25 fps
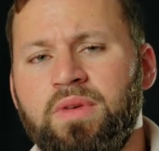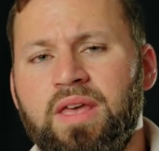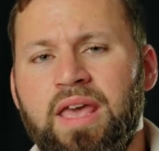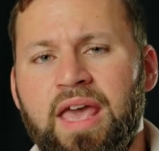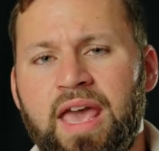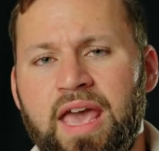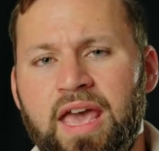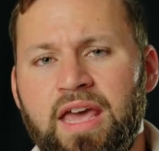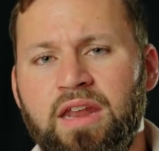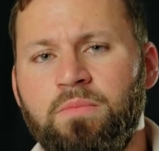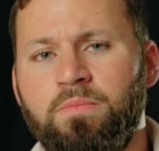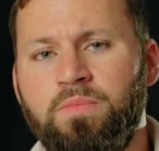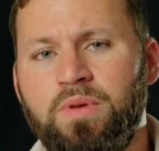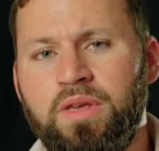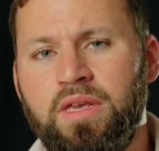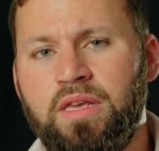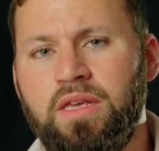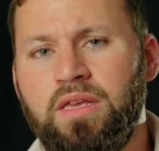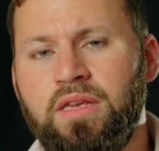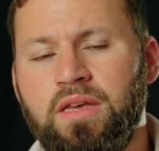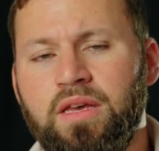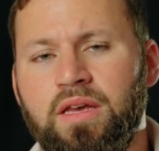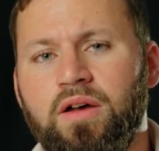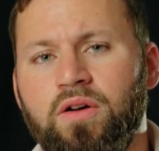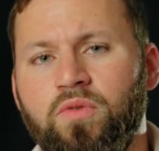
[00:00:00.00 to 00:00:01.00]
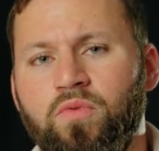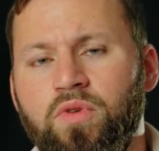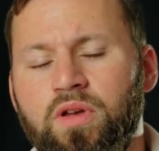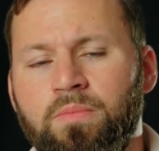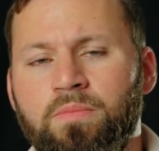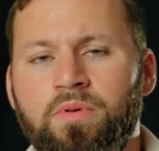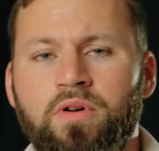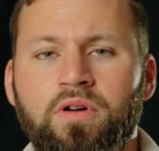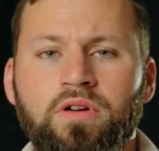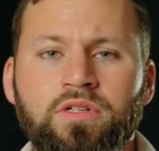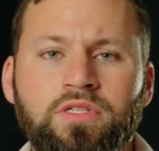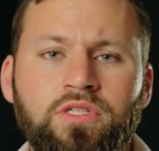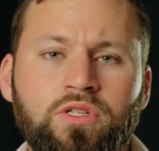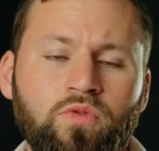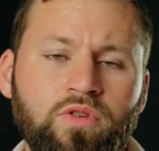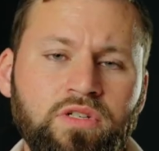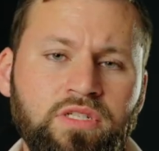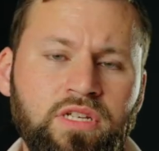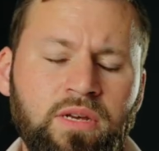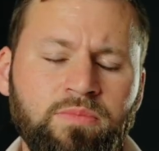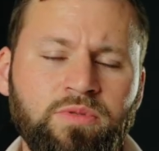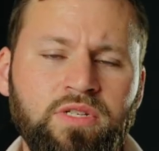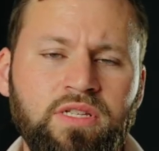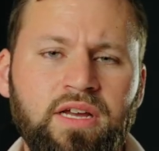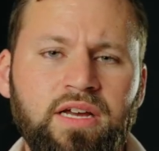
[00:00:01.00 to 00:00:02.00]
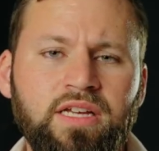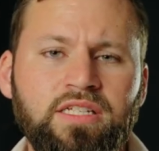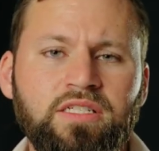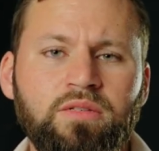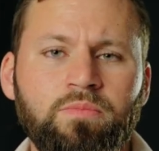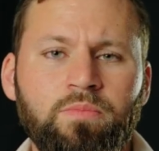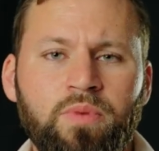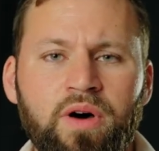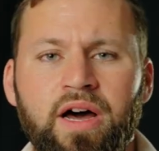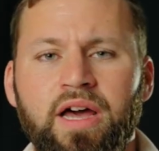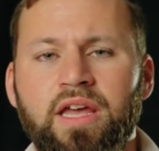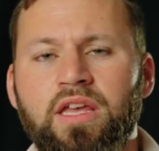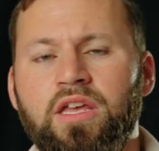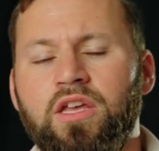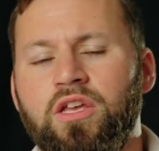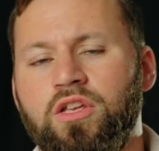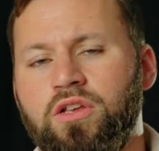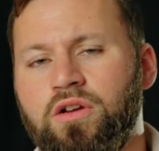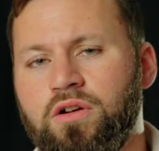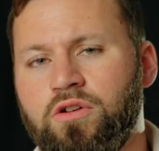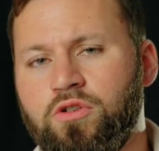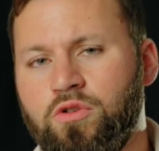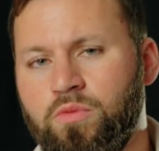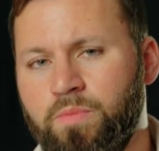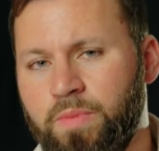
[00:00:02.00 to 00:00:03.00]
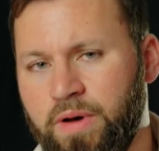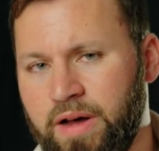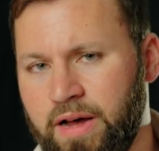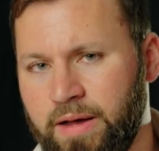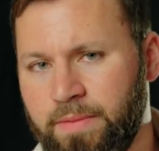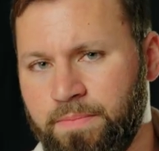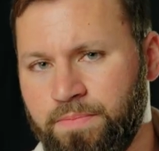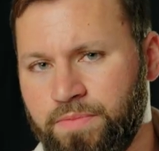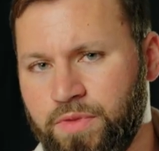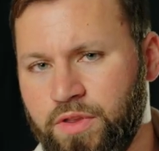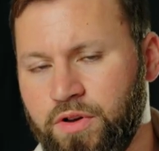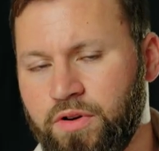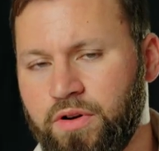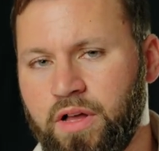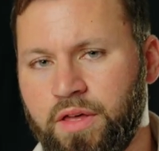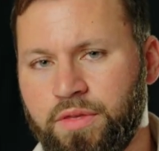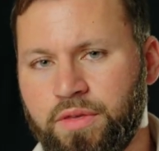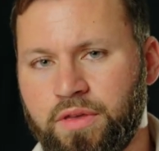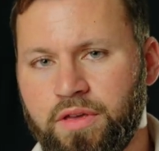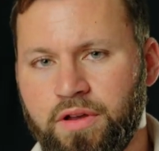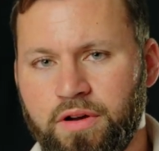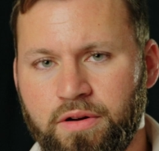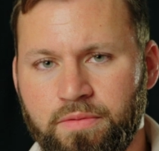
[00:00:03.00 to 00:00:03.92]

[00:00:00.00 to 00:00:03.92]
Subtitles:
can be reimbursed or subsidized by your kuppah, your healthcare.